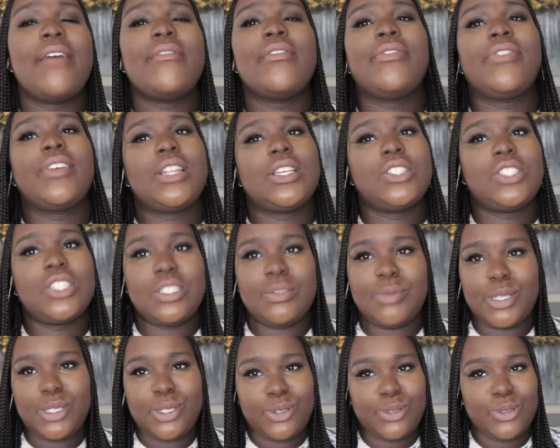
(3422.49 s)
I have a friend that's
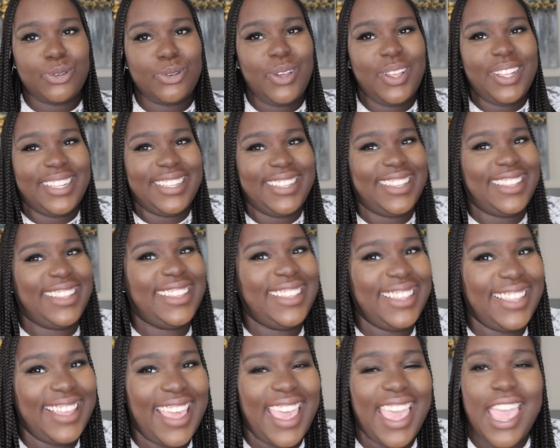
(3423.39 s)
judgmental.
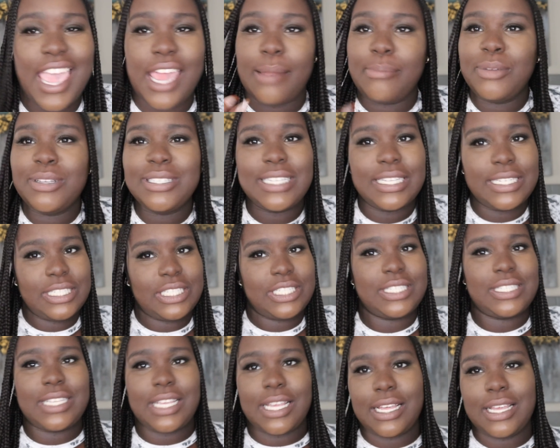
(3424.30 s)
And I'm going to send
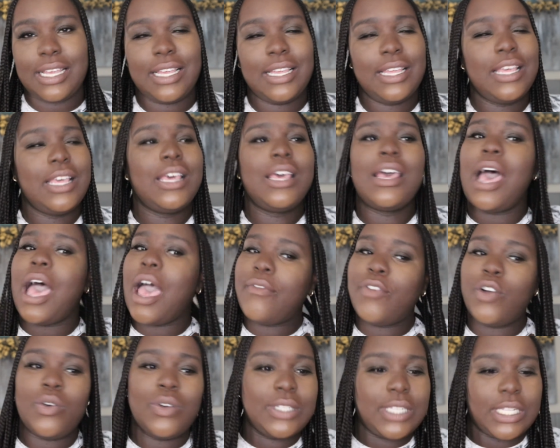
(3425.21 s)
this shit to her. I
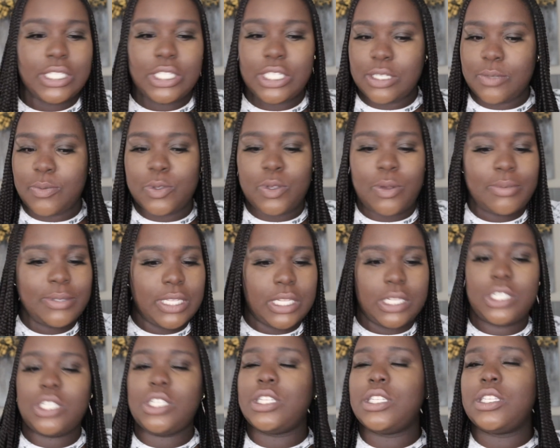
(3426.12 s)
have an aunt that's judgmental. I'm going to
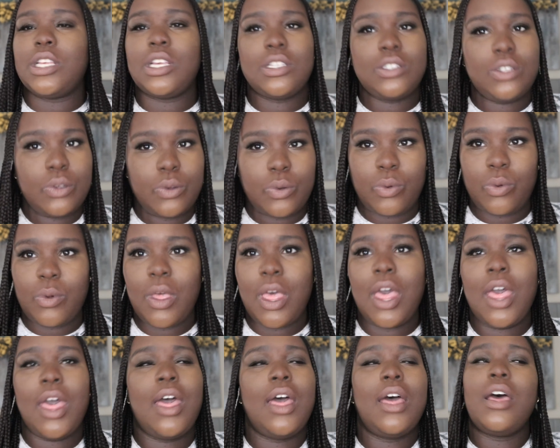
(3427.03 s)
send this shit to her too.
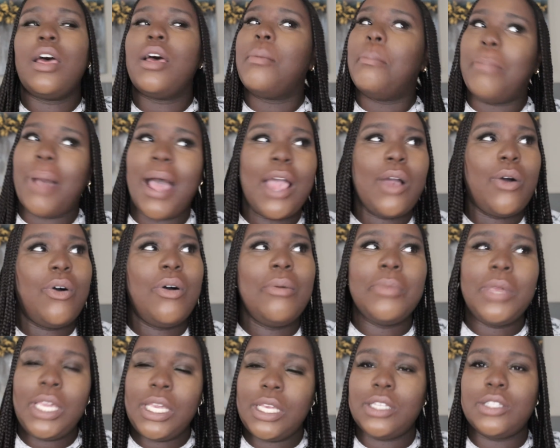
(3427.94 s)
By
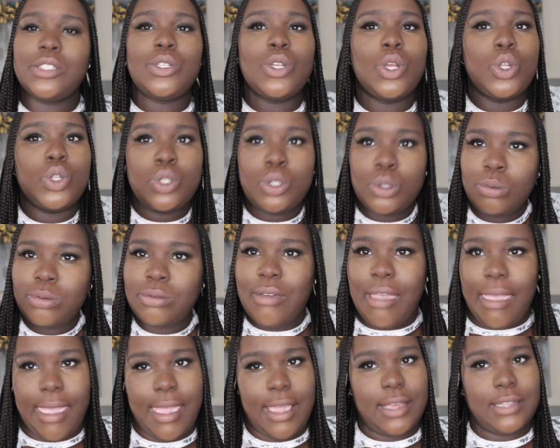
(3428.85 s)
all means, do
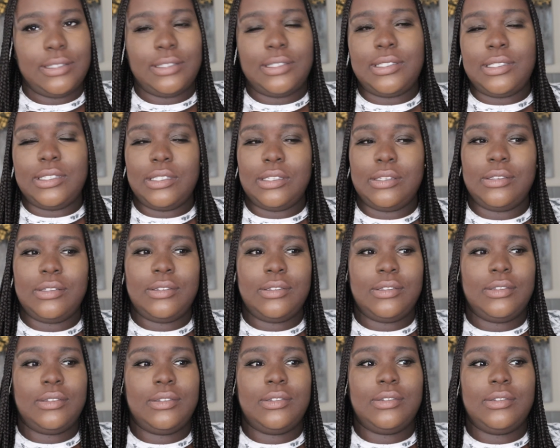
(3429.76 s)
that.
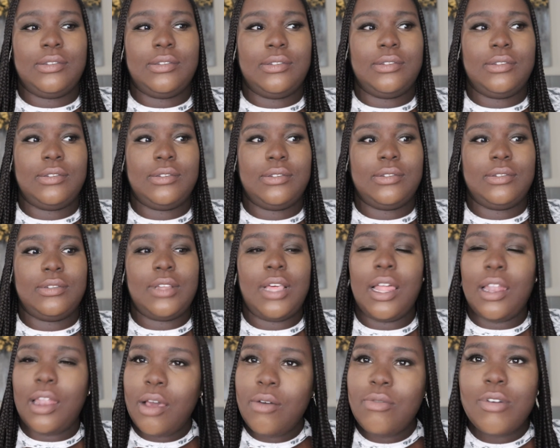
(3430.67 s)

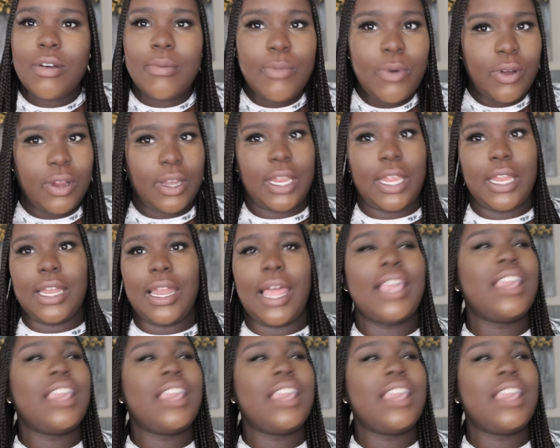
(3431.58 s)
Hello, good morning.